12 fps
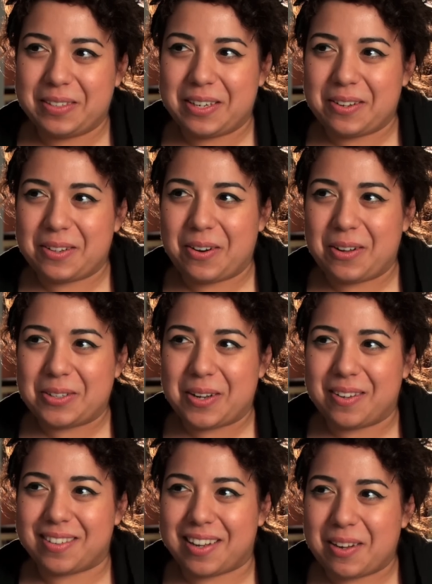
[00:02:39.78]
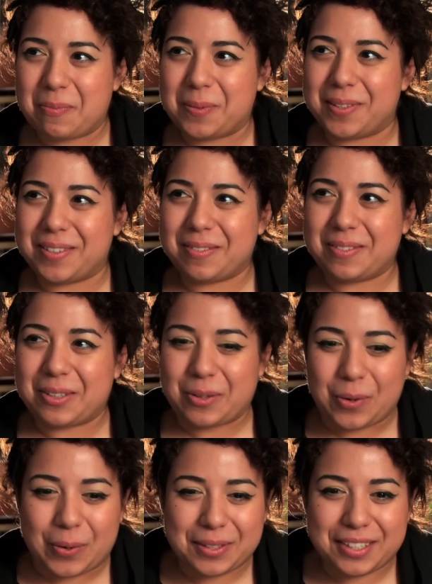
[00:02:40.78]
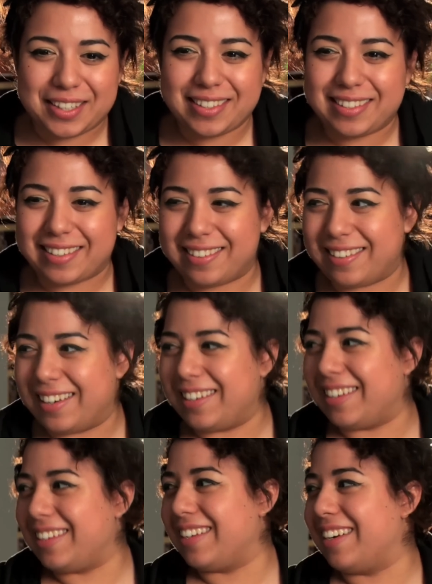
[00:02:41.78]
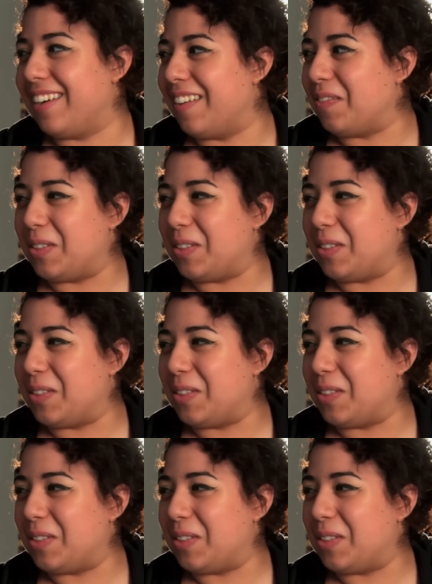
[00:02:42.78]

You know, they're all dolled up and they they're gorgeous, and then you know,